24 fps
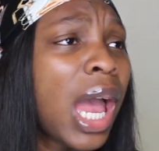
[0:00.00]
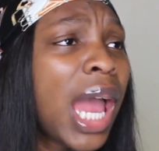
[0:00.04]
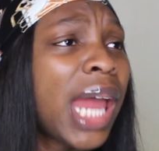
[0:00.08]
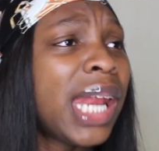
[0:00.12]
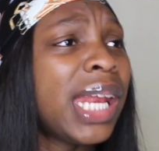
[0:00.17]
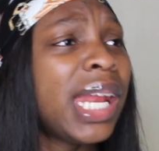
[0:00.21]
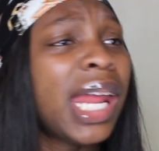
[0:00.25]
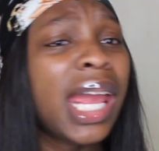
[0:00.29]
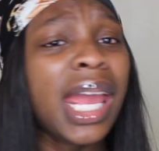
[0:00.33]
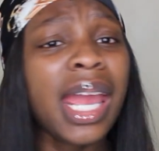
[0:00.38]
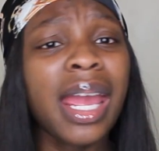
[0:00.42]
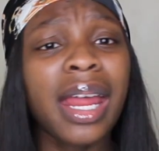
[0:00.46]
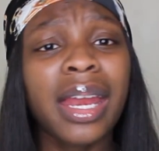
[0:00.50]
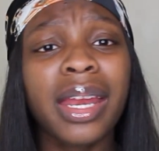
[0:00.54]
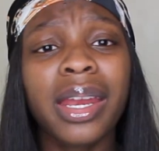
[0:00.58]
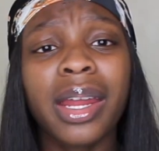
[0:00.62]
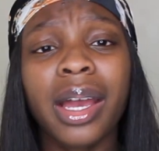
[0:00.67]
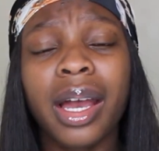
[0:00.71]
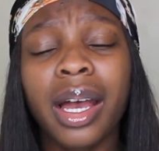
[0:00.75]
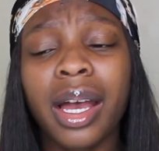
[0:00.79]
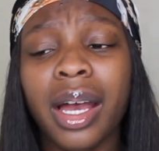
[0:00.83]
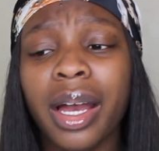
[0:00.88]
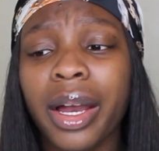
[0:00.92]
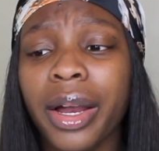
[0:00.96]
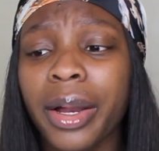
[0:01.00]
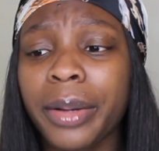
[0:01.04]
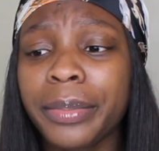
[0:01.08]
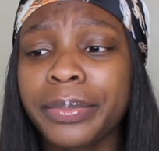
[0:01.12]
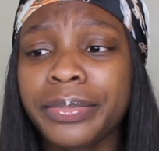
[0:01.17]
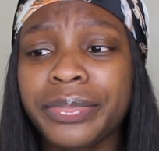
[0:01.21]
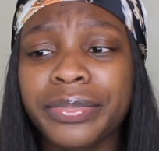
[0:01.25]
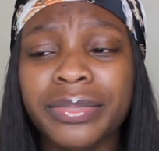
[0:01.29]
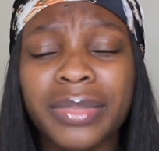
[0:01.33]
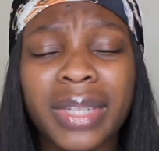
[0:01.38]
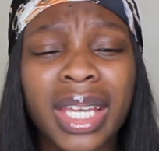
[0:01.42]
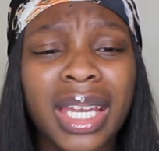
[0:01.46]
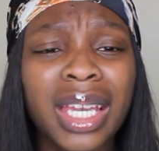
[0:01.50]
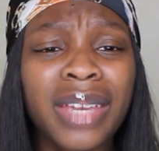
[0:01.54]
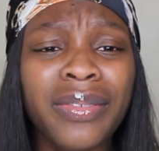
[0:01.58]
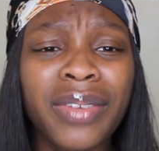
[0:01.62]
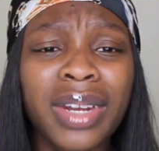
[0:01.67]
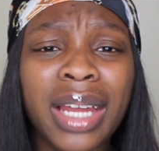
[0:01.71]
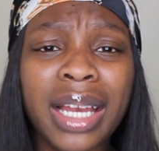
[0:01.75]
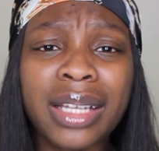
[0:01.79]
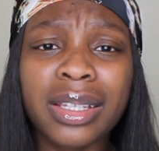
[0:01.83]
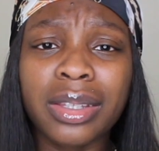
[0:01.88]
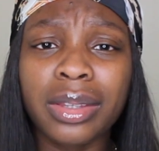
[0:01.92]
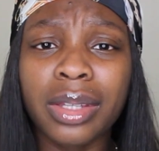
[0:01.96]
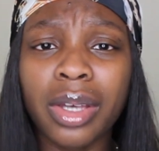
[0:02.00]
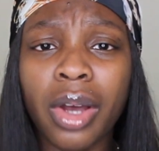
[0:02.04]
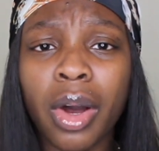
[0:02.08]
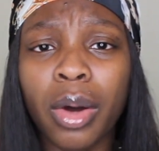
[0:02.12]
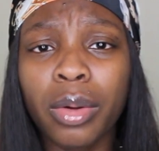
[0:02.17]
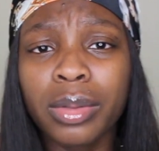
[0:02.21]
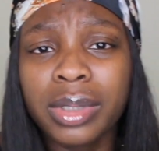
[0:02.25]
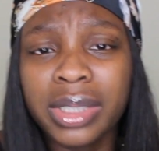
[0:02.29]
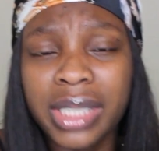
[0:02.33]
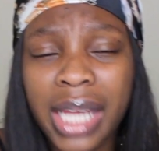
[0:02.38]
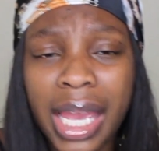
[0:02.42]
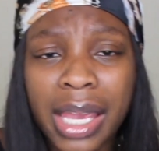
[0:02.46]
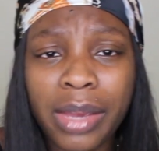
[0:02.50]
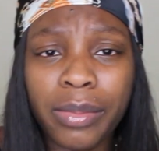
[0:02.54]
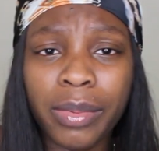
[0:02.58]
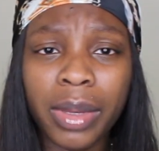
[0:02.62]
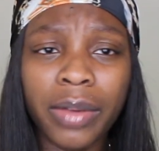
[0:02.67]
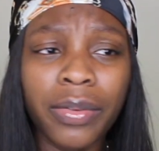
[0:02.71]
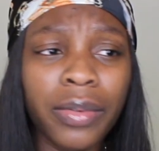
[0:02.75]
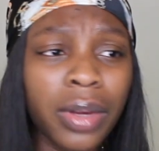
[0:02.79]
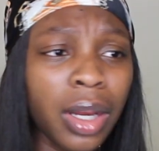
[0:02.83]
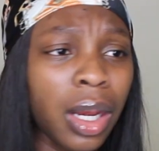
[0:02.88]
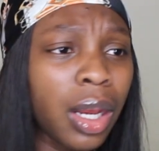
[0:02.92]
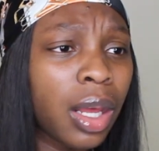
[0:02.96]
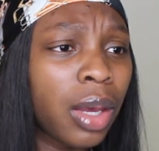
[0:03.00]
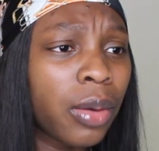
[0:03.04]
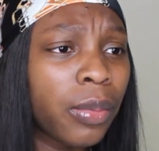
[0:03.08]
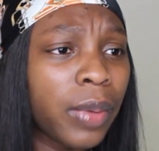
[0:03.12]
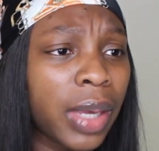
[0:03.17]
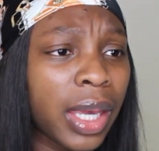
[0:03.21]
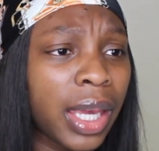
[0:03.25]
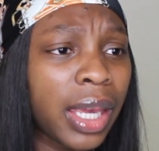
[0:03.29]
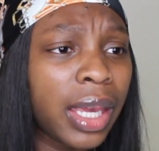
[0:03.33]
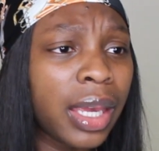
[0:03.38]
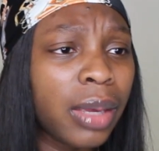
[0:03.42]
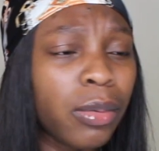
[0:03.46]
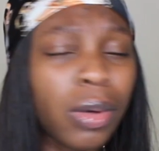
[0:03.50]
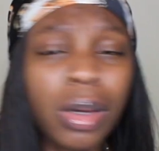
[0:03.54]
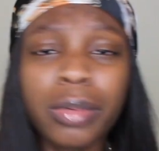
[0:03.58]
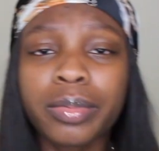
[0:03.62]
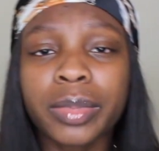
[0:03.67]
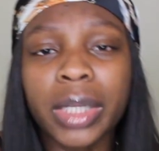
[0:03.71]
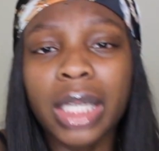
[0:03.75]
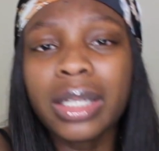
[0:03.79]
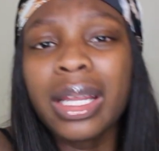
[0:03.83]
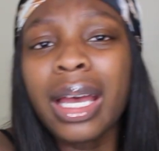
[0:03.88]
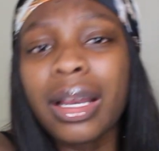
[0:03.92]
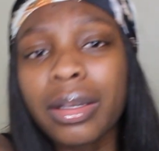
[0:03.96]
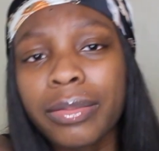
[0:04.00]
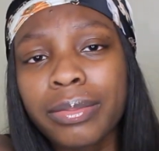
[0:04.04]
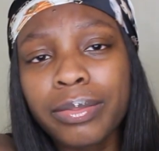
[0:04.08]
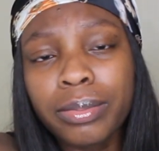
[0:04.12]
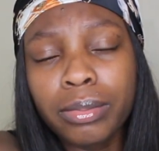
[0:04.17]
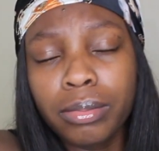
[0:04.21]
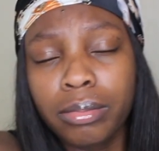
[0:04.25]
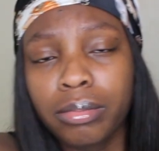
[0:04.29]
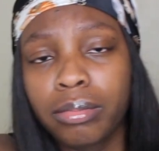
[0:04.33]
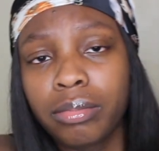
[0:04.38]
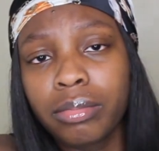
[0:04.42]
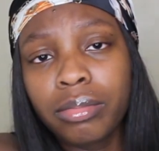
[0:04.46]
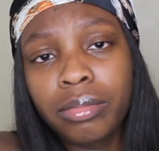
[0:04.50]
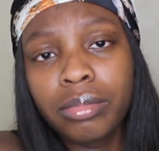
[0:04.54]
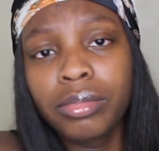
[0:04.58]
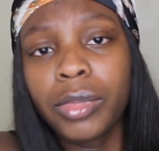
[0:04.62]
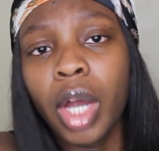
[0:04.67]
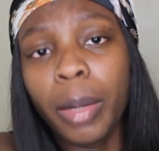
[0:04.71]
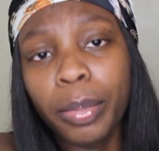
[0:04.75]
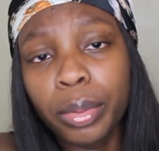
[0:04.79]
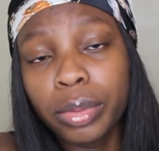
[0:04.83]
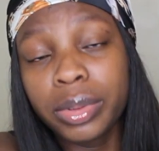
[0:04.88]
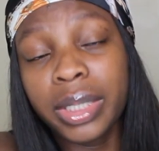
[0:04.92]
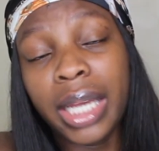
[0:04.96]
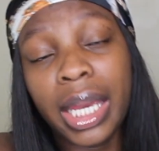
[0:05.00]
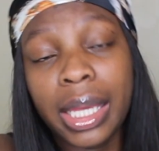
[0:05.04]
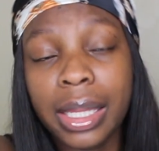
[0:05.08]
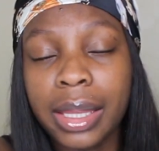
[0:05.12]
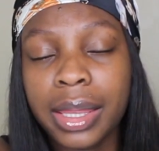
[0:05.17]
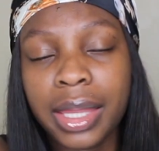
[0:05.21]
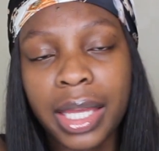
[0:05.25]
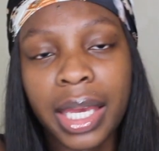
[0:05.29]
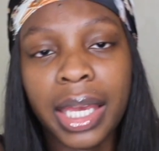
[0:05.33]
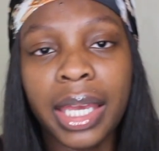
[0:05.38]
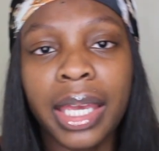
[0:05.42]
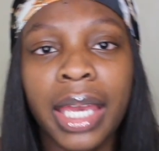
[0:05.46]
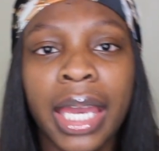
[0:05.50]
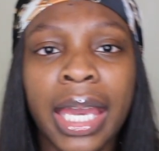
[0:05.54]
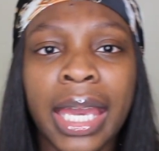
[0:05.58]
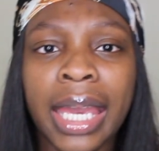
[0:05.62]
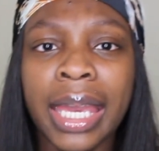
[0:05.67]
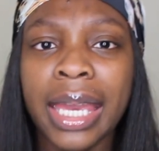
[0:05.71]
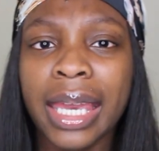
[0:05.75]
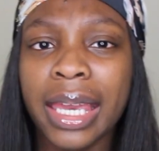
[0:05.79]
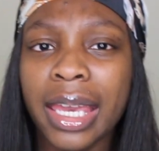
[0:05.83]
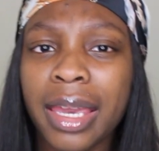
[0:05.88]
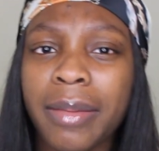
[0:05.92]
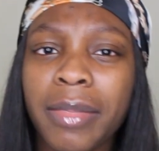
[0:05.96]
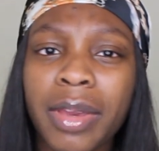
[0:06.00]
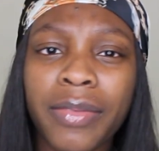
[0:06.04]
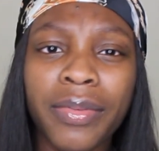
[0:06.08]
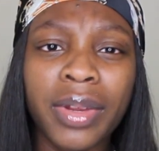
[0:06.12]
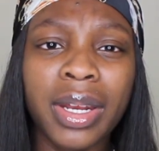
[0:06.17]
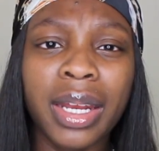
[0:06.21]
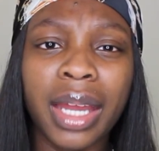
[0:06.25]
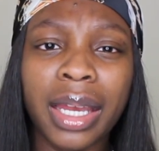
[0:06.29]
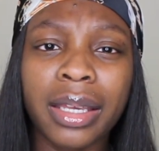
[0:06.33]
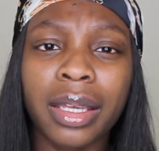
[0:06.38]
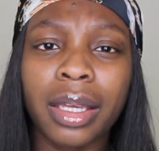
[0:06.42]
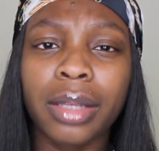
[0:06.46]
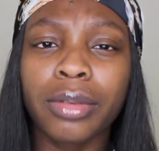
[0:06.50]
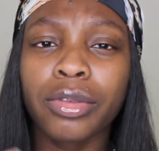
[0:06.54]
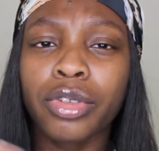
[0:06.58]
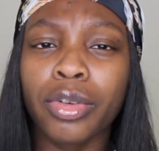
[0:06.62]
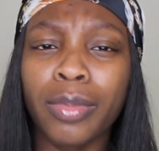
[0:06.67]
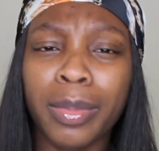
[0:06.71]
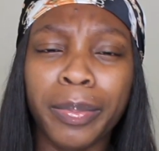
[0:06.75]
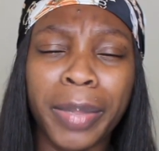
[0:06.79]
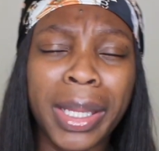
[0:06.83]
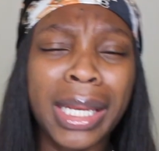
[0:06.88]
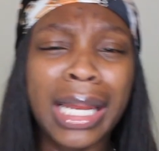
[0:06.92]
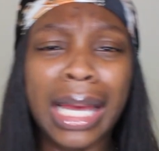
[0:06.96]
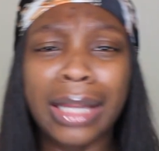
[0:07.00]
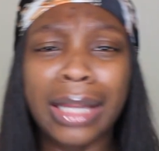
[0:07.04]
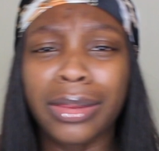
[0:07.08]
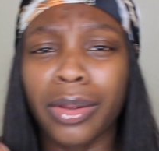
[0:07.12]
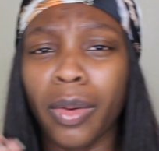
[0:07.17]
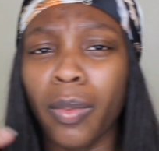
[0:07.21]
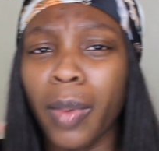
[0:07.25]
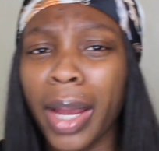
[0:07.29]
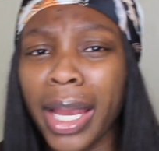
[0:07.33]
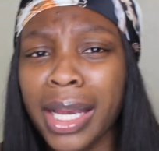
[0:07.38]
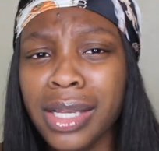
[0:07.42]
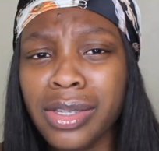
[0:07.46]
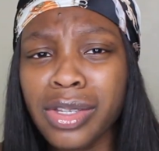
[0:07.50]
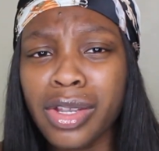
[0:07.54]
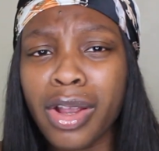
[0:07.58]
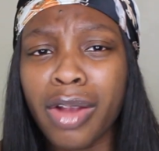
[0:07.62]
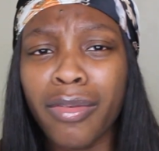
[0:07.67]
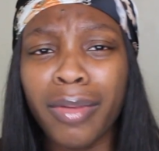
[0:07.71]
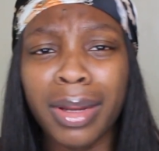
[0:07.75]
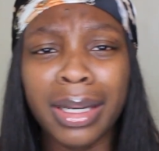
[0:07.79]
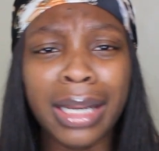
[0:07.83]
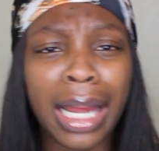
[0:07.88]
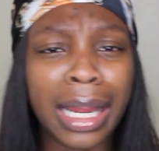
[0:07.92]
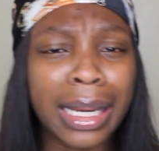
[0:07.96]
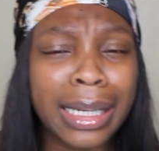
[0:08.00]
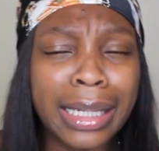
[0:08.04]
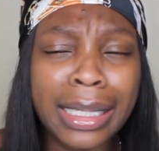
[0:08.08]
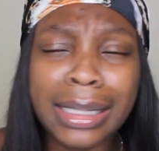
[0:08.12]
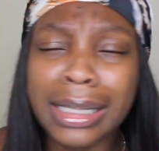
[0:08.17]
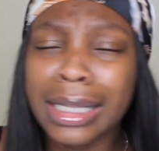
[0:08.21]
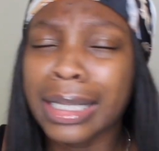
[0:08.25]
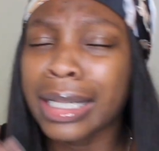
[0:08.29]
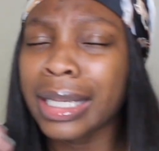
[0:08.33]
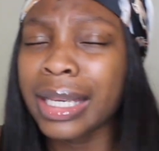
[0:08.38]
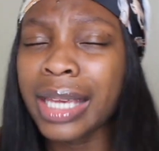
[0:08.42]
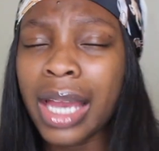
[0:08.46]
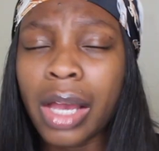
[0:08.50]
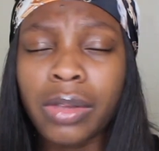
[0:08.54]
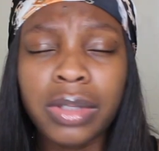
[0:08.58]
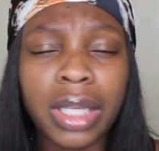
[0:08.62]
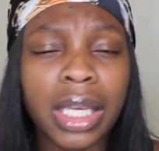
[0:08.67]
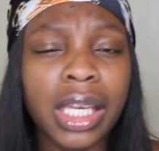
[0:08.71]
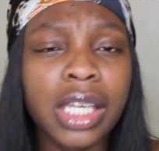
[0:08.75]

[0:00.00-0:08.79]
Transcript: and then even like the whole date with Chloe, well, that double date thing, him even like being like the waiter and like leading the girls.